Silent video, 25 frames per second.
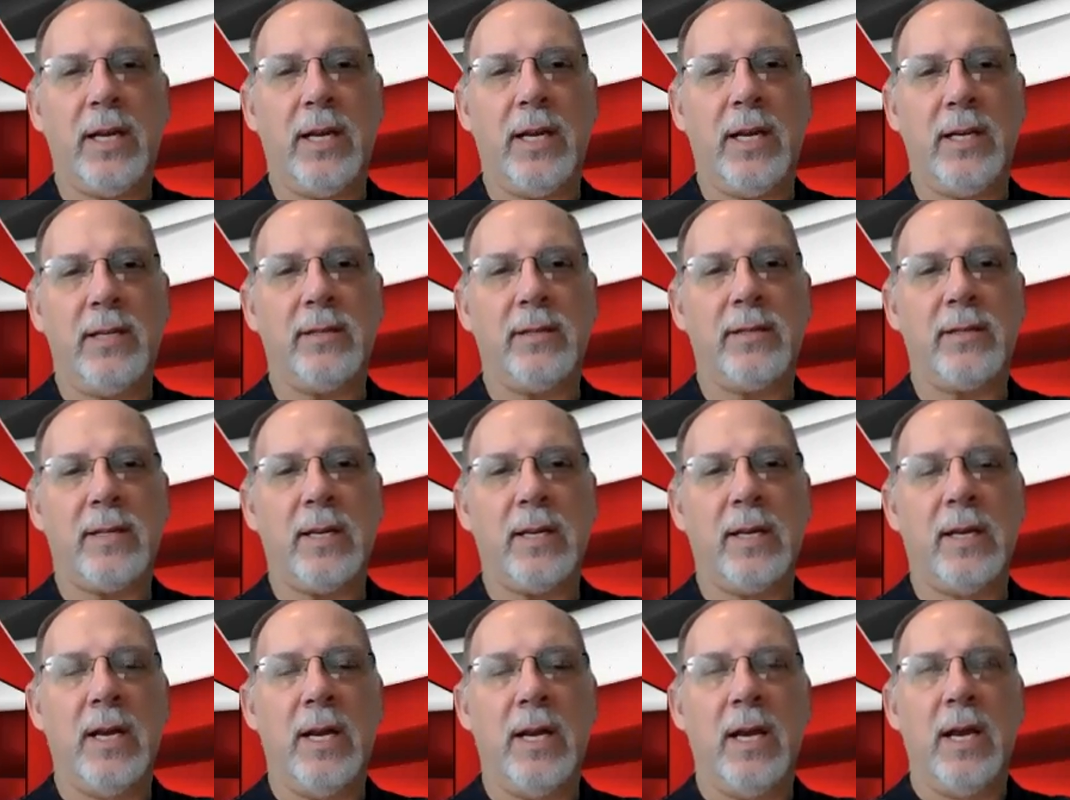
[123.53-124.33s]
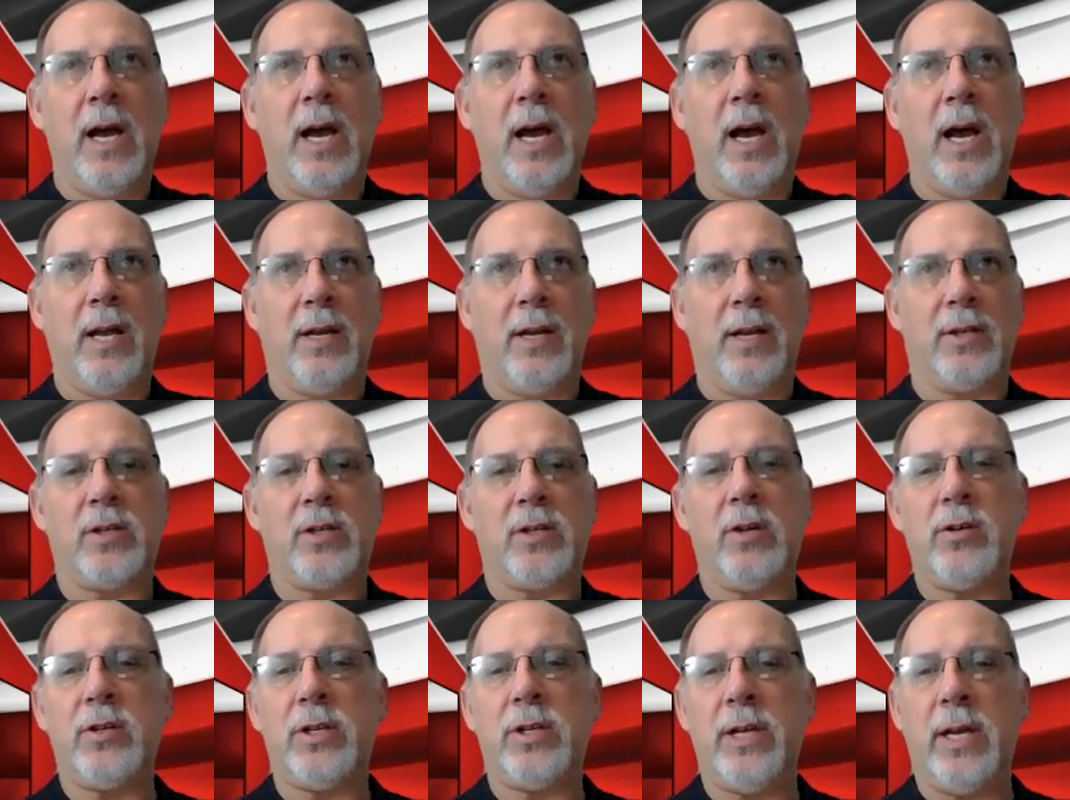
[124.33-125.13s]
is an
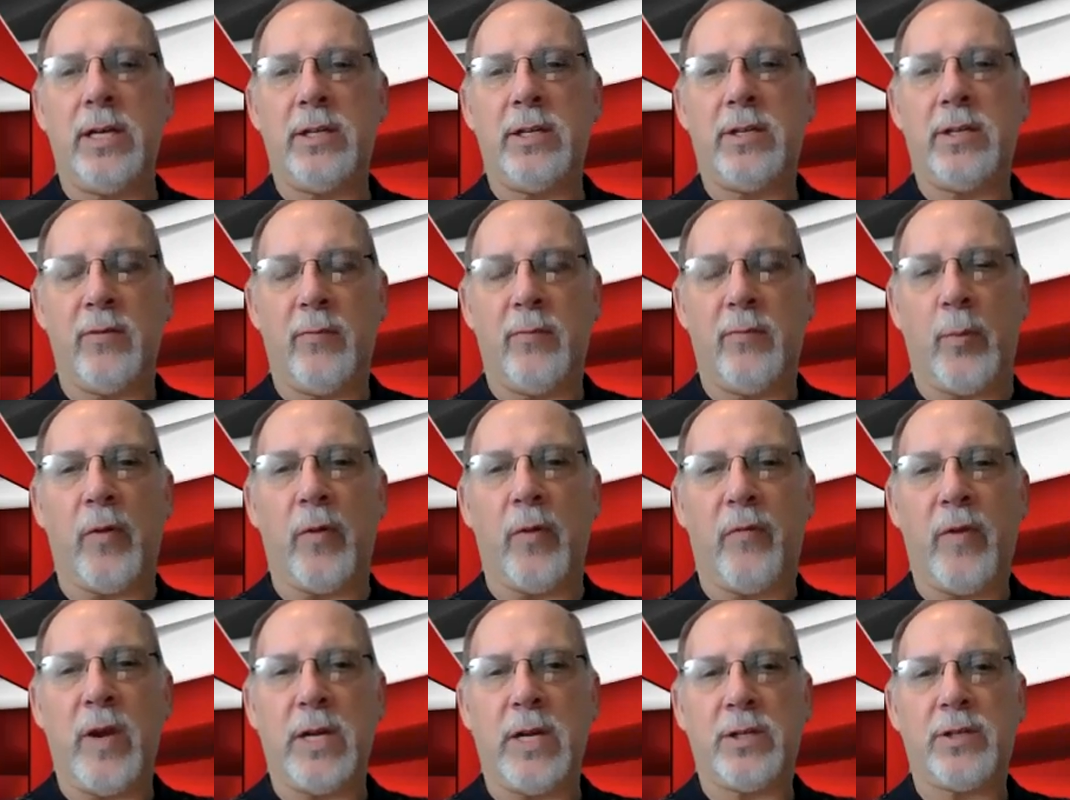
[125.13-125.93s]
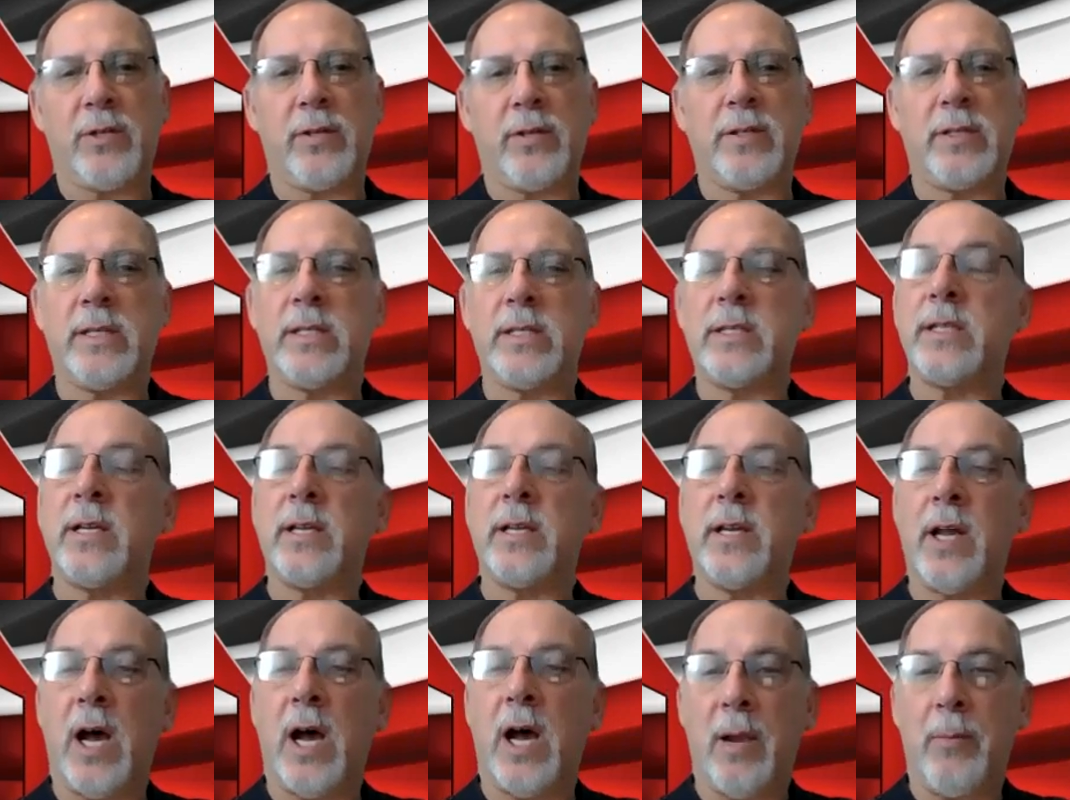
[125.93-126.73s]
association of professionals. It's a
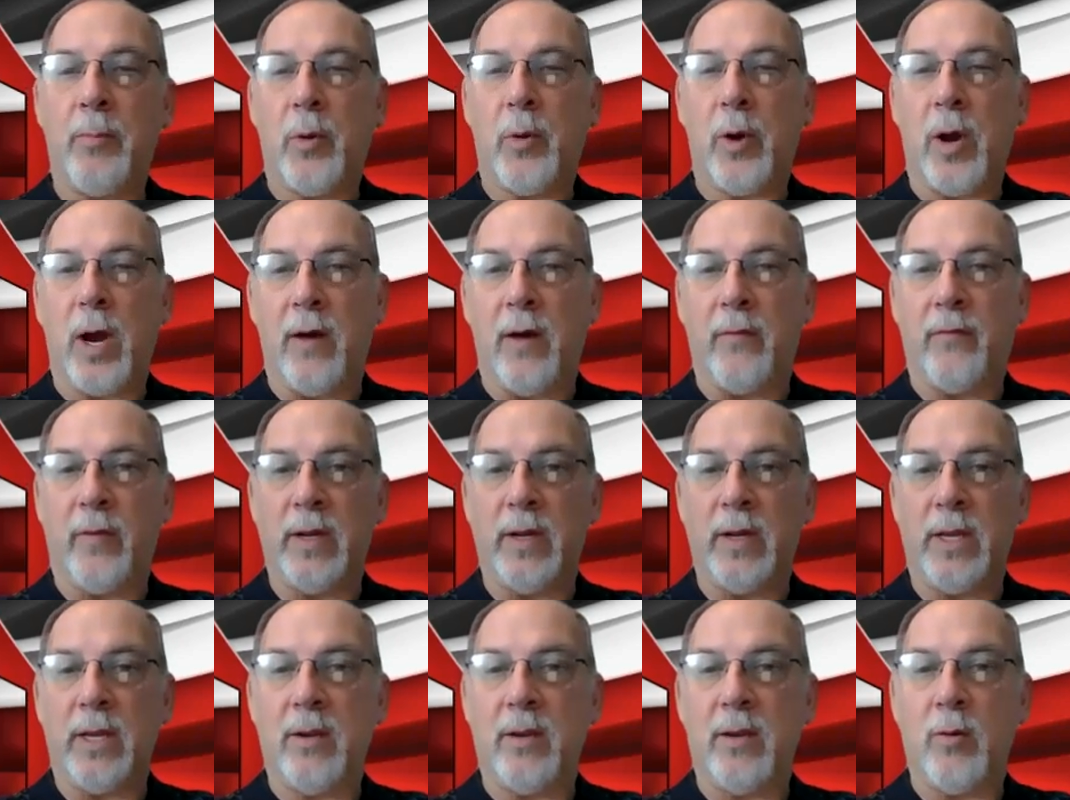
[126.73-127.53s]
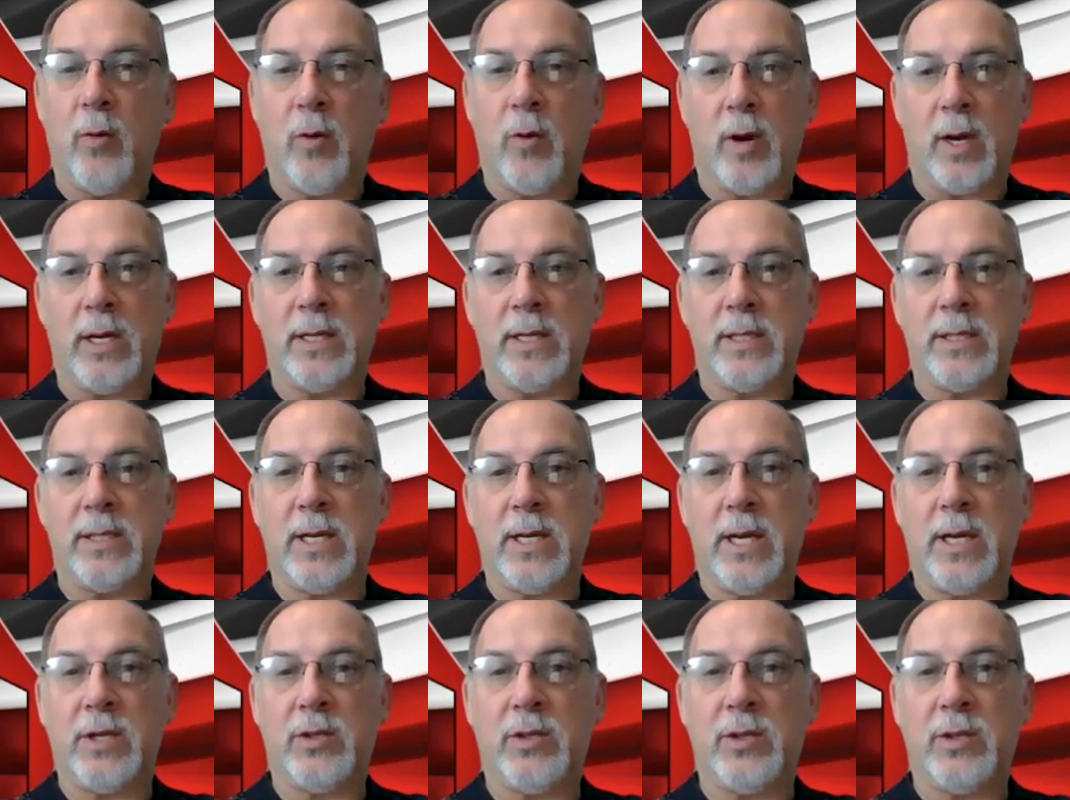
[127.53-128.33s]
nonprofit
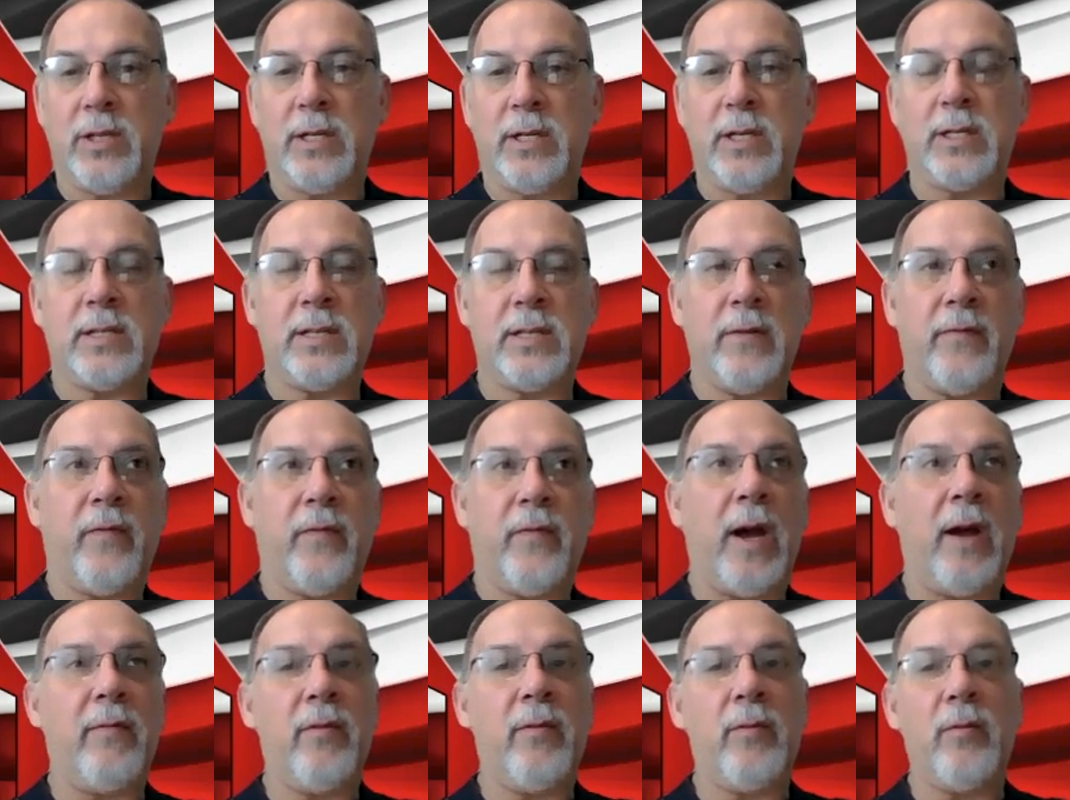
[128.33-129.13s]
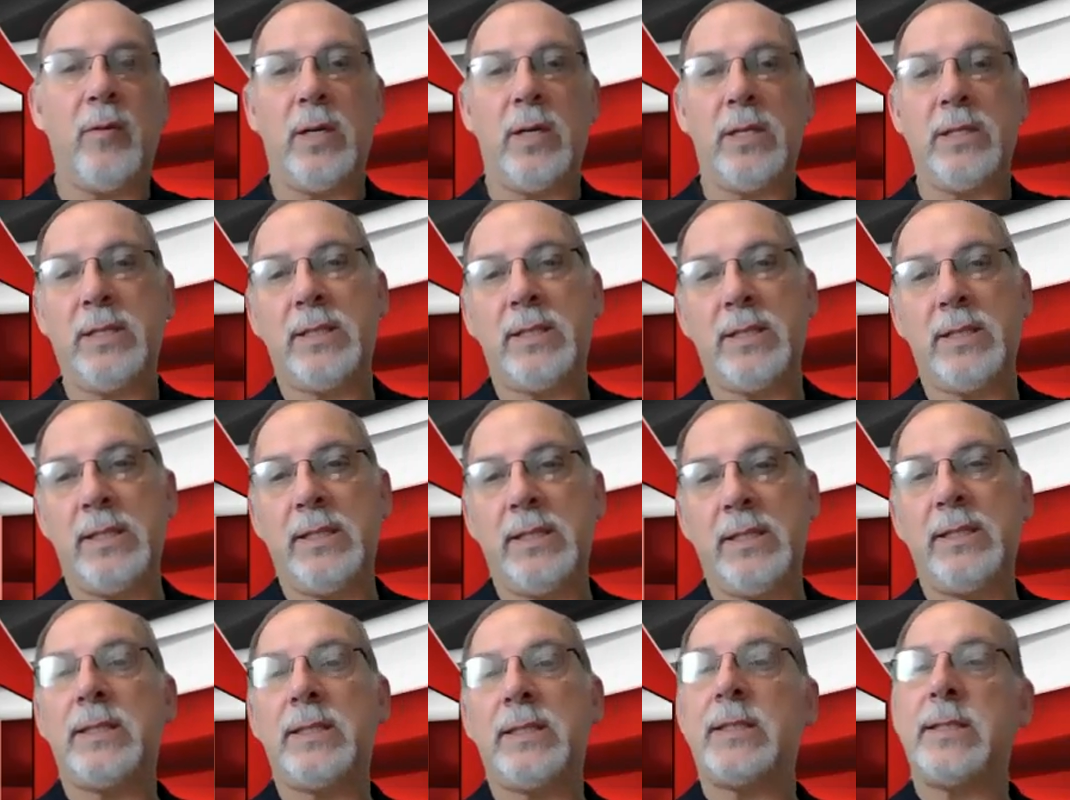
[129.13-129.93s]
organization. It's a
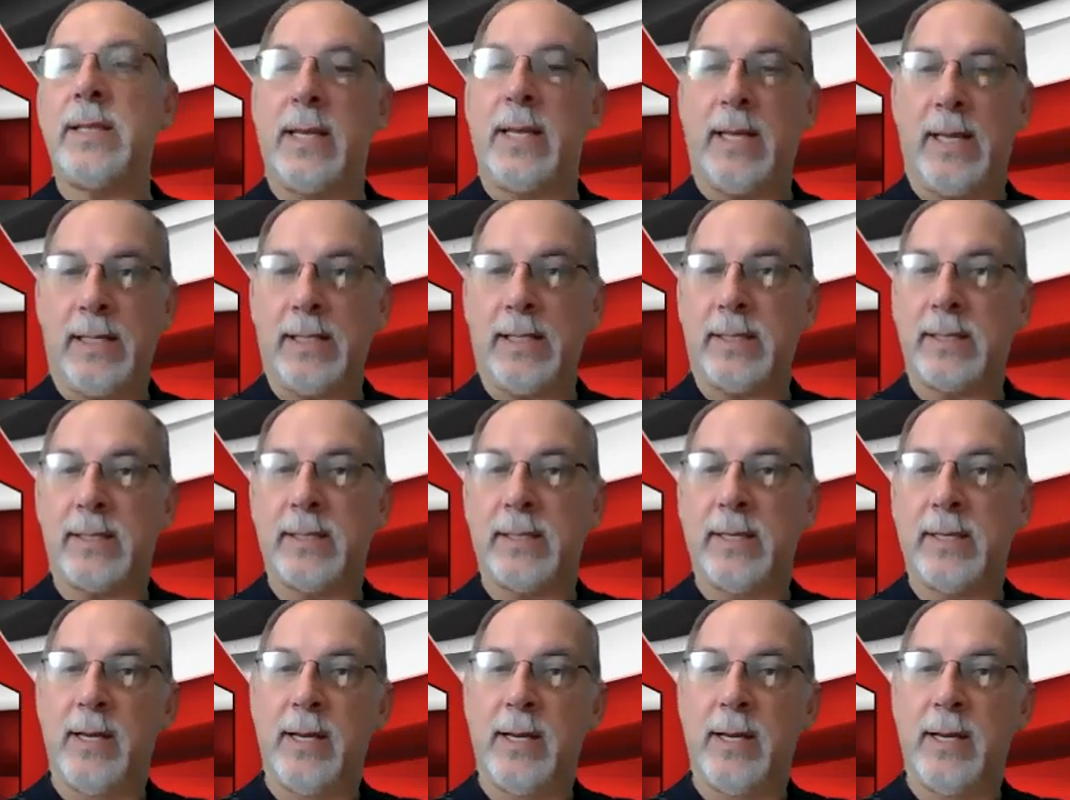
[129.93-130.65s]
501c6.